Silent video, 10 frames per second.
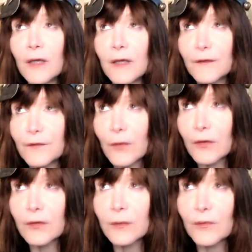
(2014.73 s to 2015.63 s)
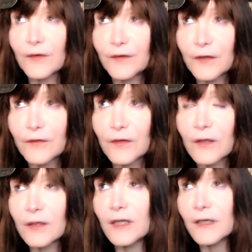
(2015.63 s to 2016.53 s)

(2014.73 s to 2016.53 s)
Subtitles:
is struggling with addiction,